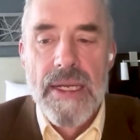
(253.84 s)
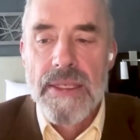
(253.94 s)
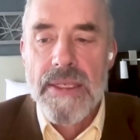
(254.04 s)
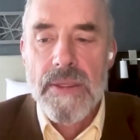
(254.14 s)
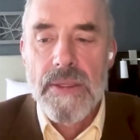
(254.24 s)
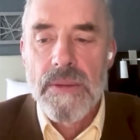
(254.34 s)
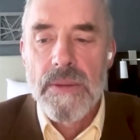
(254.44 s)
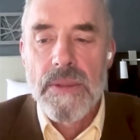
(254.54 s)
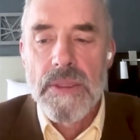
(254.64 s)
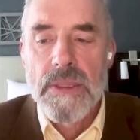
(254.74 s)
And
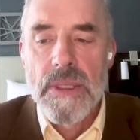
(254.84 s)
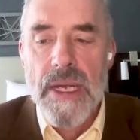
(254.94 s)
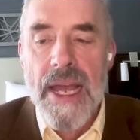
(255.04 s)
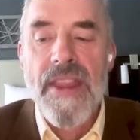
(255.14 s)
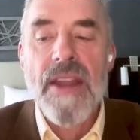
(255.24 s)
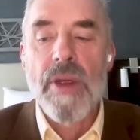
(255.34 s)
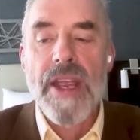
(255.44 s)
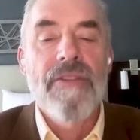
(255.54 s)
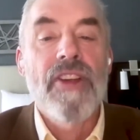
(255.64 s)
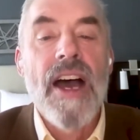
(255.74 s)
so, and then we
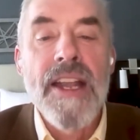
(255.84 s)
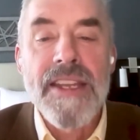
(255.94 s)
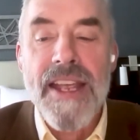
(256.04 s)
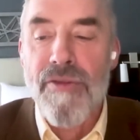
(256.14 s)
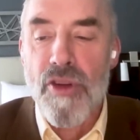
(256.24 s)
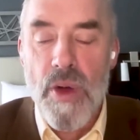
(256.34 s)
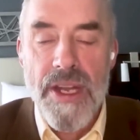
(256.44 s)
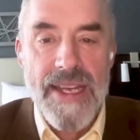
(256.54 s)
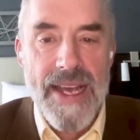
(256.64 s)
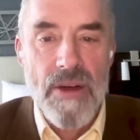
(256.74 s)
have to hunt
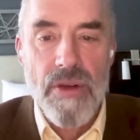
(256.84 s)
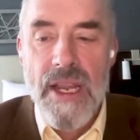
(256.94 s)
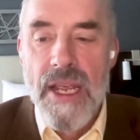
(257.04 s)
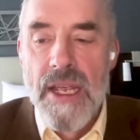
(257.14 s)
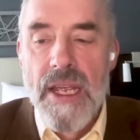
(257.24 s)
everyone down